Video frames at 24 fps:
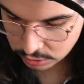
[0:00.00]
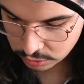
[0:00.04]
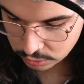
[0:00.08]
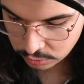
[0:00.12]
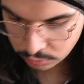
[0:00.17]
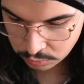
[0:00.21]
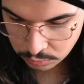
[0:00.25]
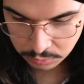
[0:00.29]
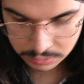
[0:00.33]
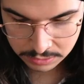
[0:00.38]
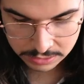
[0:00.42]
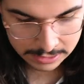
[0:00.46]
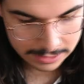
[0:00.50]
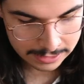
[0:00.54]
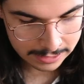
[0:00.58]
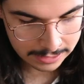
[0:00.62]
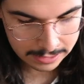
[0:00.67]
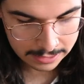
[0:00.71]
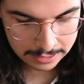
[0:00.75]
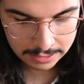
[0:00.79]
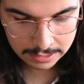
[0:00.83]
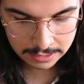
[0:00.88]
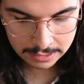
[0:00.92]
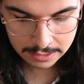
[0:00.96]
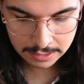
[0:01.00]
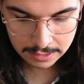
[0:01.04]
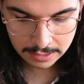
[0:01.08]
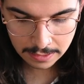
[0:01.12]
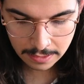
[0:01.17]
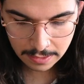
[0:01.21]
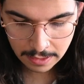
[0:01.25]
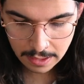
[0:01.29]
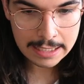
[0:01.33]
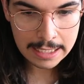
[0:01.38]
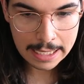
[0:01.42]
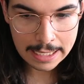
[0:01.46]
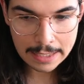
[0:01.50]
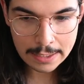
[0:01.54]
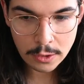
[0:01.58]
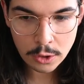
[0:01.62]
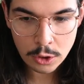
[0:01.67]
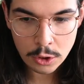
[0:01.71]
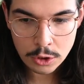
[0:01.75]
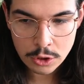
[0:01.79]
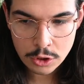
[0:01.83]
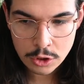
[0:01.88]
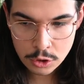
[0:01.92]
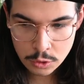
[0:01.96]
to see
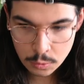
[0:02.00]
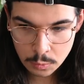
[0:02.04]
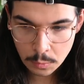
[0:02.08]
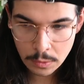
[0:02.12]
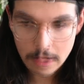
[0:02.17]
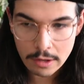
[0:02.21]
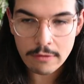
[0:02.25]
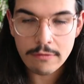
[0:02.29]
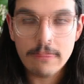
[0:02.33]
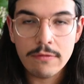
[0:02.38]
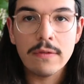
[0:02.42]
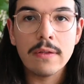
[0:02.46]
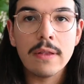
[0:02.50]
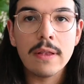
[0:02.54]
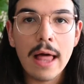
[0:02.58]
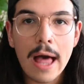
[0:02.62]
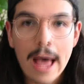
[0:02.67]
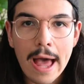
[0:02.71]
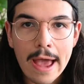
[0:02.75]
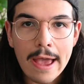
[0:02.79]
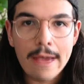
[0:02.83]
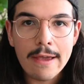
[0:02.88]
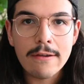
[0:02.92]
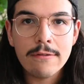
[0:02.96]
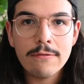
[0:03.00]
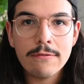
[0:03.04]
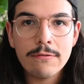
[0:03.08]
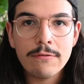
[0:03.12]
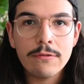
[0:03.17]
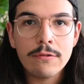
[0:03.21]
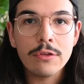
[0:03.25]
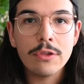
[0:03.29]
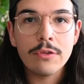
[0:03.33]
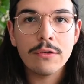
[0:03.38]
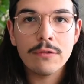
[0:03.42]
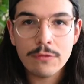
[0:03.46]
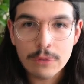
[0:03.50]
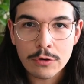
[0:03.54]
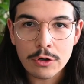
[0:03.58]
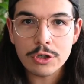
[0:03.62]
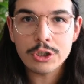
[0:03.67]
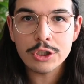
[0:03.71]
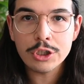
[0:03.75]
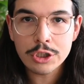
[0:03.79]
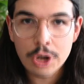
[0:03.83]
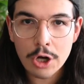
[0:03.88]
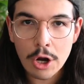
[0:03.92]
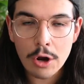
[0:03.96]
Taylor Swift live for the
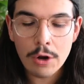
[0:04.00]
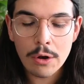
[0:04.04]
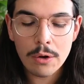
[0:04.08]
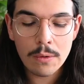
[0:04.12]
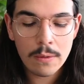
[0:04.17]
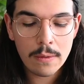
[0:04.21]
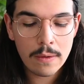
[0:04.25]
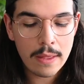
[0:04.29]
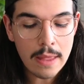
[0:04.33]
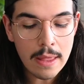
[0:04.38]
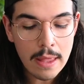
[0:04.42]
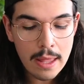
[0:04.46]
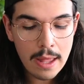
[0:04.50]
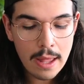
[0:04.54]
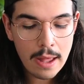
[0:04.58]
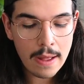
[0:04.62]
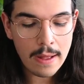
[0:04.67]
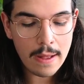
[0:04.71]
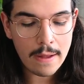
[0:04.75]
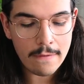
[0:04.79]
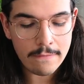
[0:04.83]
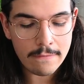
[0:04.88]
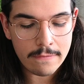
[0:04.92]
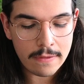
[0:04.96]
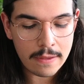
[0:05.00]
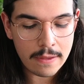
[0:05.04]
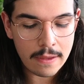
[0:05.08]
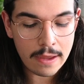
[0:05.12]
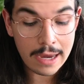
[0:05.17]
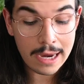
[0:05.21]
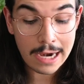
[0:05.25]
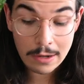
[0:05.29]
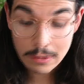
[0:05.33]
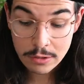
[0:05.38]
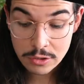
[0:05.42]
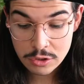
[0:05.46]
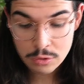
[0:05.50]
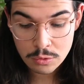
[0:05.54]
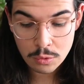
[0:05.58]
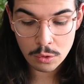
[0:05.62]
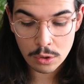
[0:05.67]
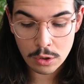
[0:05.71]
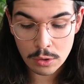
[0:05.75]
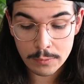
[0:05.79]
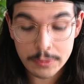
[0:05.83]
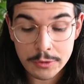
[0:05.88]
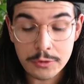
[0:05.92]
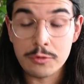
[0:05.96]
first show of the Eras
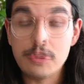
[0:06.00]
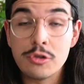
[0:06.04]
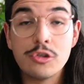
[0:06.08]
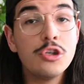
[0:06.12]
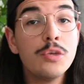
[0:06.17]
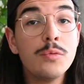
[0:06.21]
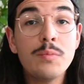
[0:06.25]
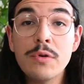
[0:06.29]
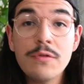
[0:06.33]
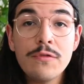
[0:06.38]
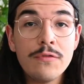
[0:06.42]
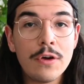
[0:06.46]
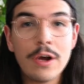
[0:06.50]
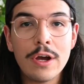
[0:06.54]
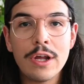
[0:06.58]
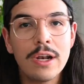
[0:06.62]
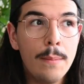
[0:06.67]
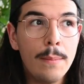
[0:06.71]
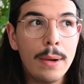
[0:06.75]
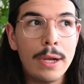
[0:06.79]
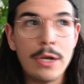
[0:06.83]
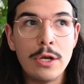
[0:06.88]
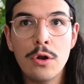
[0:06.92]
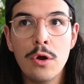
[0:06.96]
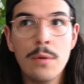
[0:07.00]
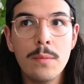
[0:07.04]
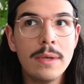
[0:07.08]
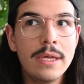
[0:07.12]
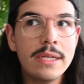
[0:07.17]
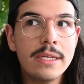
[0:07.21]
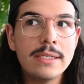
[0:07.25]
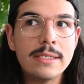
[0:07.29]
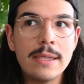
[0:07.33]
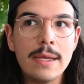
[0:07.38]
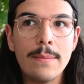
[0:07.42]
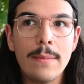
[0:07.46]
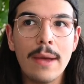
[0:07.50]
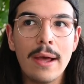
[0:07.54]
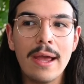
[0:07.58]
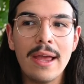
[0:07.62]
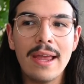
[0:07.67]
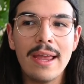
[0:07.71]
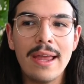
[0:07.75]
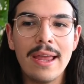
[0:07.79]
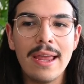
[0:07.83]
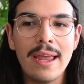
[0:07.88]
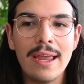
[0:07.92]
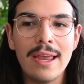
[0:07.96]
tour, which was super fun. By no means am I
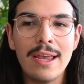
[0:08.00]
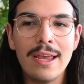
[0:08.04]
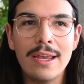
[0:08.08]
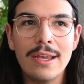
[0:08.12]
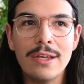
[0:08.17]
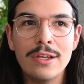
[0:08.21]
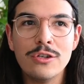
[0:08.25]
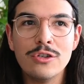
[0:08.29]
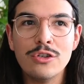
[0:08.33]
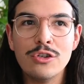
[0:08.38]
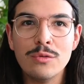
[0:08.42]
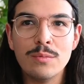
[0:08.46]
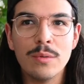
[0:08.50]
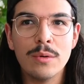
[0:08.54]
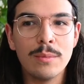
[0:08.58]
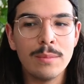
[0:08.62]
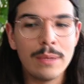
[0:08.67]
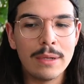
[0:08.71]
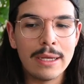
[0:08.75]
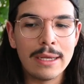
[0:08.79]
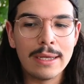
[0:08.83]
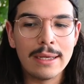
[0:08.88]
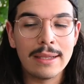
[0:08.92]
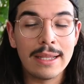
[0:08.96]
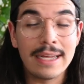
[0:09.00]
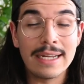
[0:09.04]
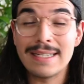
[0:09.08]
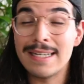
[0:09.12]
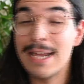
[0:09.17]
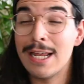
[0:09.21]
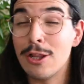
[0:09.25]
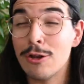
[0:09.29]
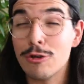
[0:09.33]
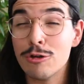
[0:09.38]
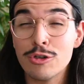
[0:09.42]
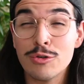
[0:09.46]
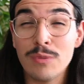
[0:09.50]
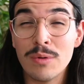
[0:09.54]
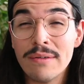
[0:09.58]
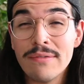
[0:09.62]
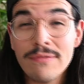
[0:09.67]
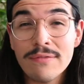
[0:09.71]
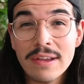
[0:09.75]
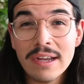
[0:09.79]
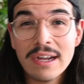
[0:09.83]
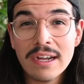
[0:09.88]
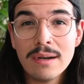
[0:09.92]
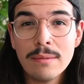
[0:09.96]
a super big like Taylor Swift
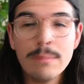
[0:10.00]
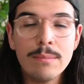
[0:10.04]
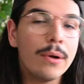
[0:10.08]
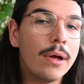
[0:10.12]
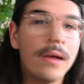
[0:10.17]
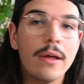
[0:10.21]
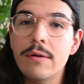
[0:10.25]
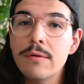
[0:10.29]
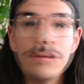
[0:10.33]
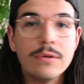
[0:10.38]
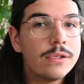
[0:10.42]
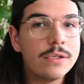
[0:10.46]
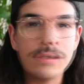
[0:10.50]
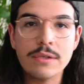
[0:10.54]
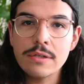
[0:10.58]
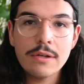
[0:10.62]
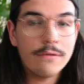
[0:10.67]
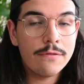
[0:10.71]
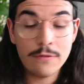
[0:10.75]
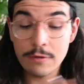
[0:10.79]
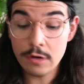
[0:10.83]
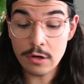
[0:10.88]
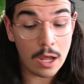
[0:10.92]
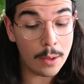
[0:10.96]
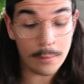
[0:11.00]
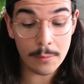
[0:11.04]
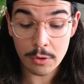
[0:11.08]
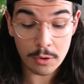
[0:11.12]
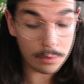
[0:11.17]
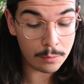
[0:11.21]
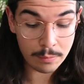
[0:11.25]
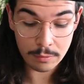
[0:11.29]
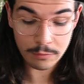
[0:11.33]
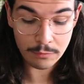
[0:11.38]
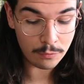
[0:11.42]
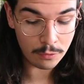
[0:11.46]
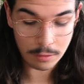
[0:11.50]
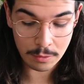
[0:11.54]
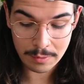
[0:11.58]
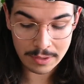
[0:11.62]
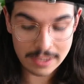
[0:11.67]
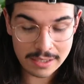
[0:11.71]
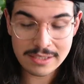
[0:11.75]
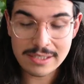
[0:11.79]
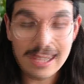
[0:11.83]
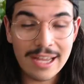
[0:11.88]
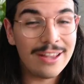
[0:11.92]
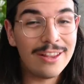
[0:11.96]
fan, but it was a phenomenal
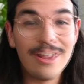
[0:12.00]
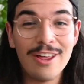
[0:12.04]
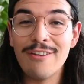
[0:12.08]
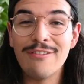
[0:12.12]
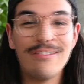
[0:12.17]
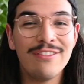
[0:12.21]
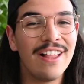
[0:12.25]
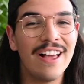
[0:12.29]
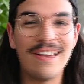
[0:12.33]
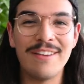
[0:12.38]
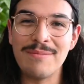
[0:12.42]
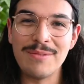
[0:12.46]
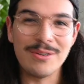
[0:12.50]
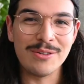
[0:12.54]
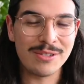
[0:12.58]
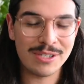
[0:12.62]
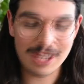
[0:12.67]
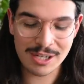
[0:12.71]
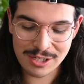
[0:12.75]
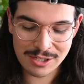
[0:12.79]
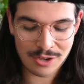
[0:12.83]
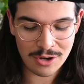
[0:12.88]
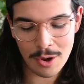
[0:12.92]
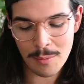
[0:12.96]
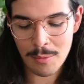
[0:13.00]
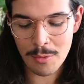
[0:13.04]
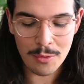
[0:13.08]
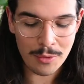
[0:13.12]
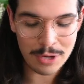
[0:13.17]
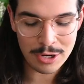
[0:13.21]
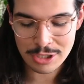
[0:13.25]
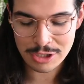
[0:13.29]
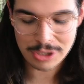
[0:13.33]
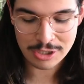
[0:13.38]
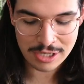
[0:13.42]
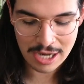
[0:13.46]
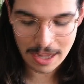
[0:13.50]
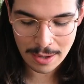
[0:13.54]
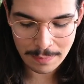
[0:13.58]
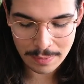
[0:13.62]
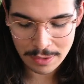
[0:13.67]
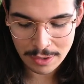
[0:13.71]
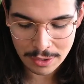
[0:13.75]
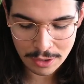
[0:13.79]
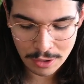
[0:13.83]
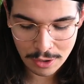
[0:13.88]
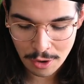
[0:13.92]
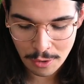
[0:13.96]
performance. I love live music, so I'm always just happy
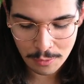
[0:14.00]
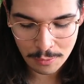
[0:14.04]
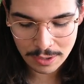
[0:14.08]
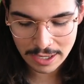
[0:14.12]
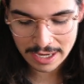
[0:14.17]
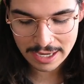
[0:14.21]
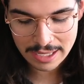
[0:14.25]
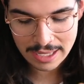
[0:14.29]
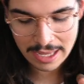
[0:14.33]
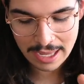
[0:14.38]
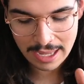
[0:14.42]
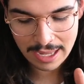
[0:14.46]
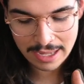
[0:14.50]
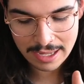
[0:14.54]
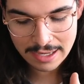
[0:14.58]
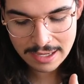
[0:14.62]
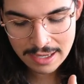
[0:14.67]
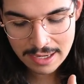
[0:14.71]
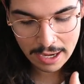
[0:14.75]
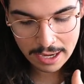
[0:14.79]
to go when I can.